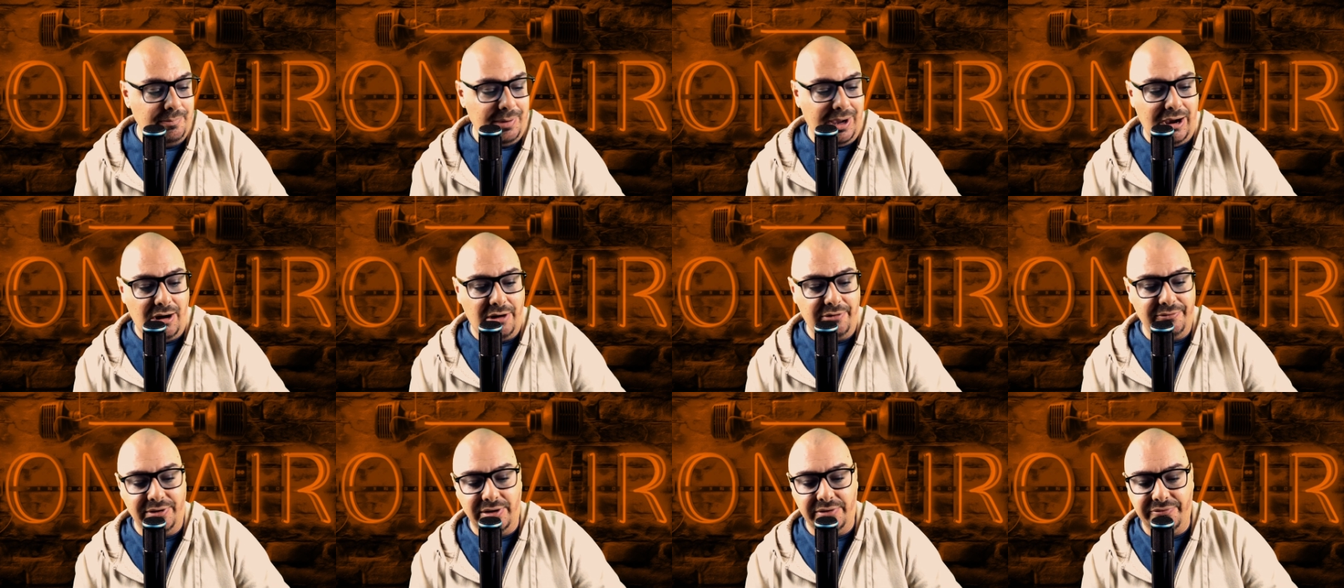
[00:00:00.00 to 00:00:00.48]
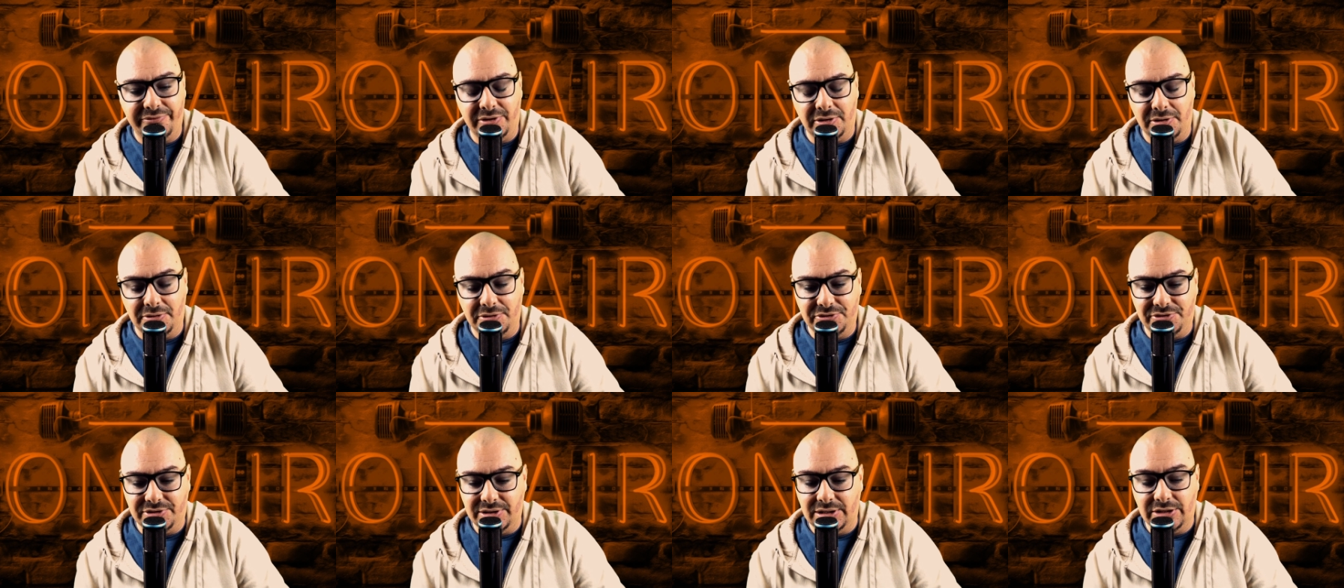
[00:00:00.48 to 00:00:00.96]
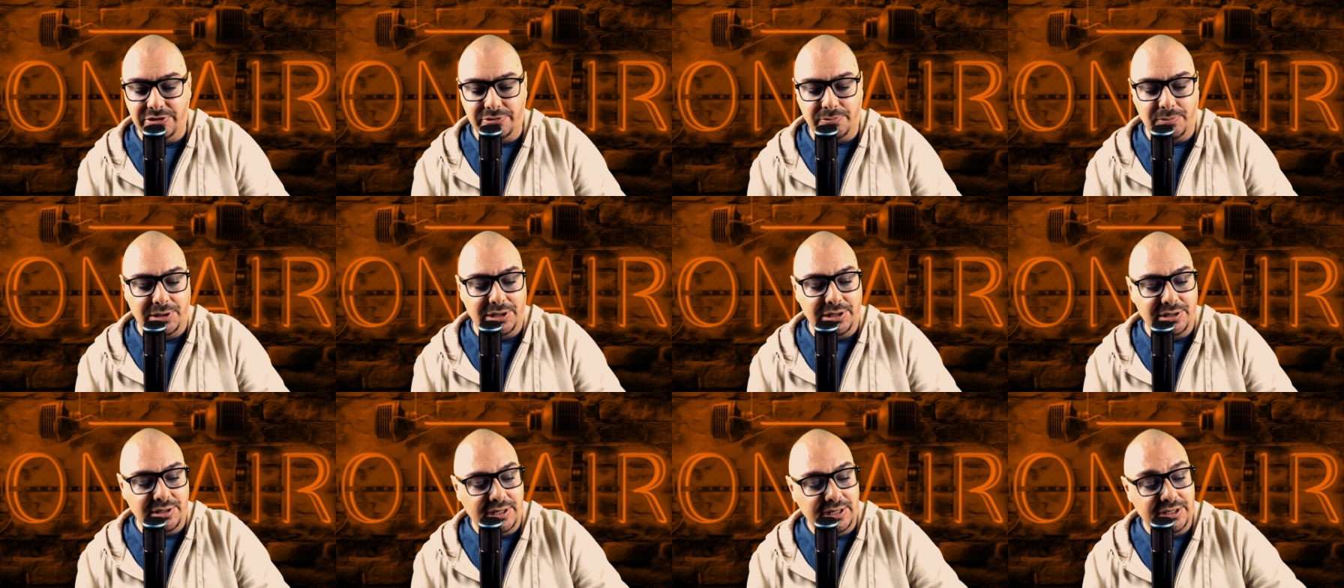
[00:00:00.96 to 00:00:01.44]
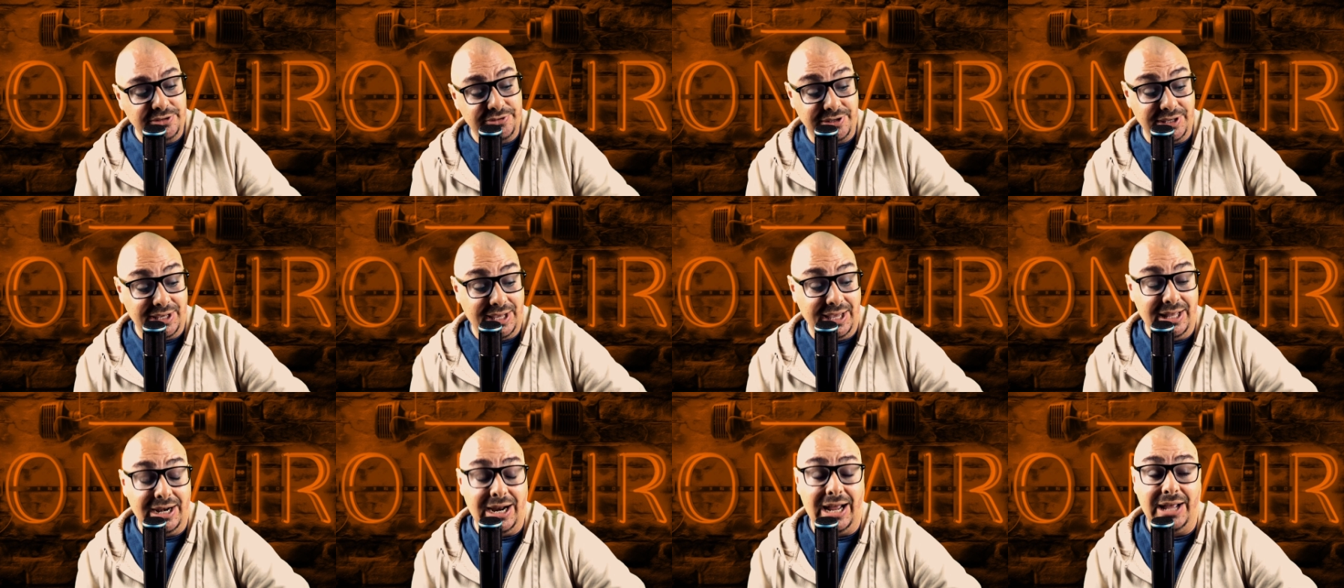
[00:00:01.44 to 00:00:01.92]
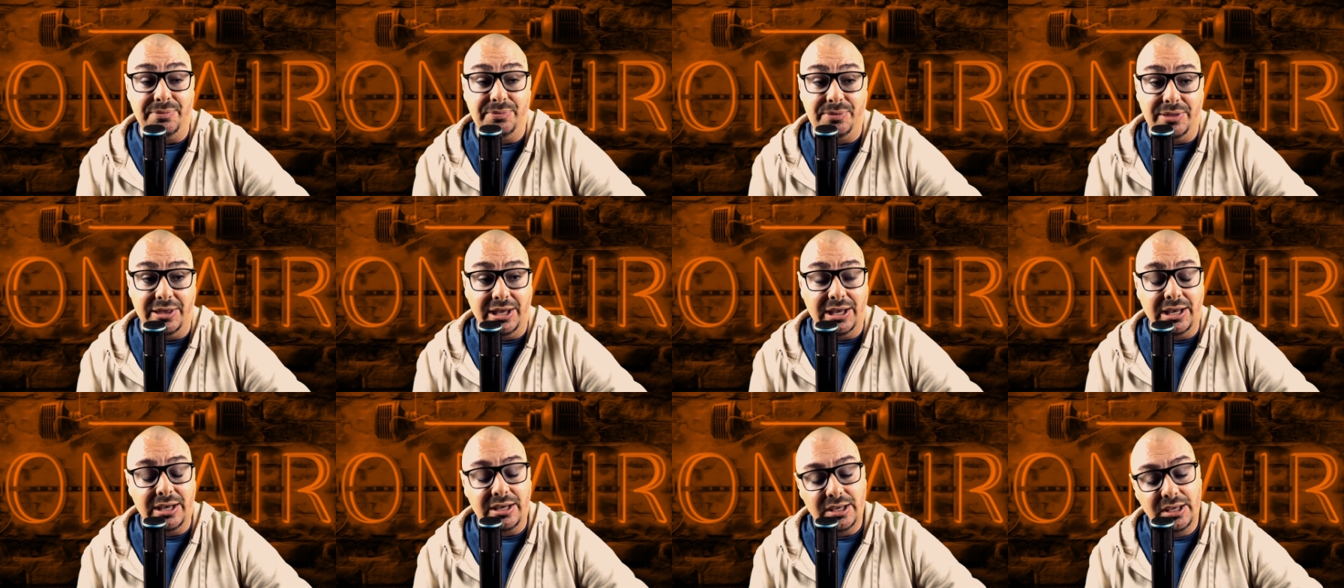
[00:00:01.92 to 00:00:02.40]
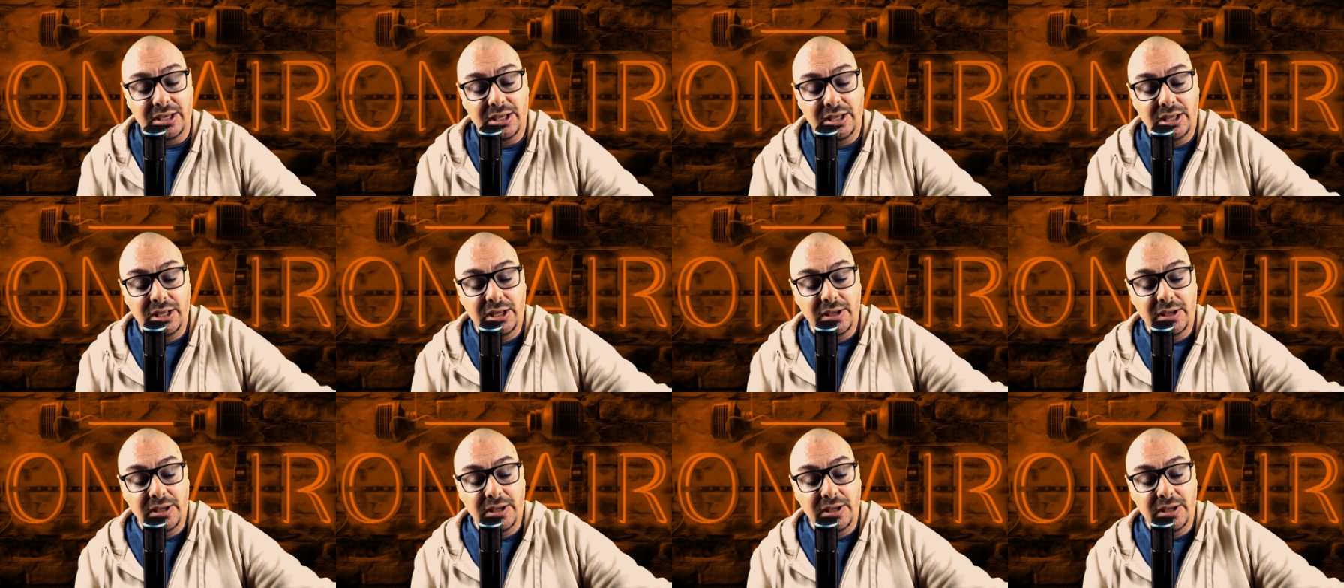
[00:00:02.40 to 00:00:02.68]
Power of influence, it is what it is. Again, I think